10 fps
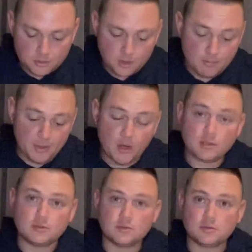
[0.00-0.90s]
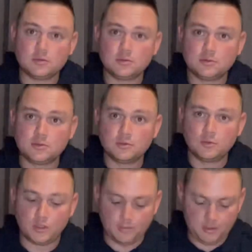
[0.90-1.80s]
The mirror?
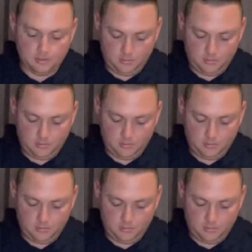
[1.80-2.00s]
What do you mean?